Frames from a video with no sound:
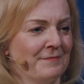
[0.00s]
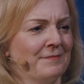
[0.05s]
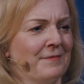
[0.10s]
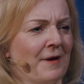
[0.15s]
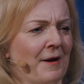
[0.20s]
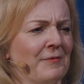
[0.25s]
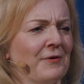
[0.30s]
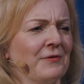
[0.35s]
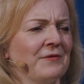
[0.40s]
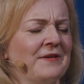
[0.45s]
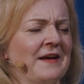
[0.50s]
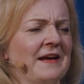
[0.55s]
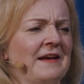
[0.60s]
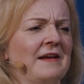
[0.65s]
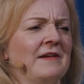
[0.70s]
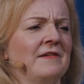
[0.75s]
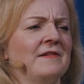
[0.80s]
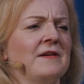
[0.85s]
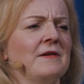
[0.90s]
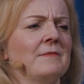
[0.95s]
not
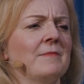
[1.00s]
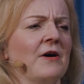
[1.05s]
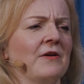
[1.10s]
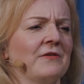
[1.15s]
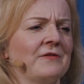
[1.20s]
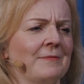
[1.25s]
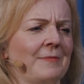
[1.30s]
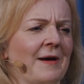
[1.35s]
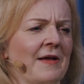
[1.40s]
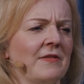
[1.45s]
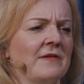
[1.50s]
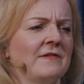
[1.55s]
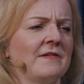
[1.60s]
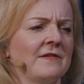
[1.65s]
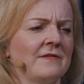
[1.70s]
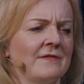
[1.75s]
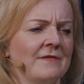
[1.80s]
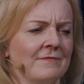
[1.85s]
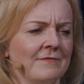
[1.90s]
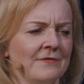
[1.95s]
thinking too much about the
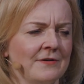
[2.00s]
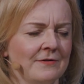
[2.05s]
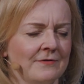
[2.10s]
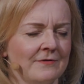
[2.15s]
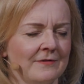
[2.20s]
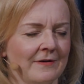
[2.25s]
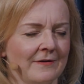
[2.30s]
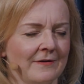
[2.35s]
distant future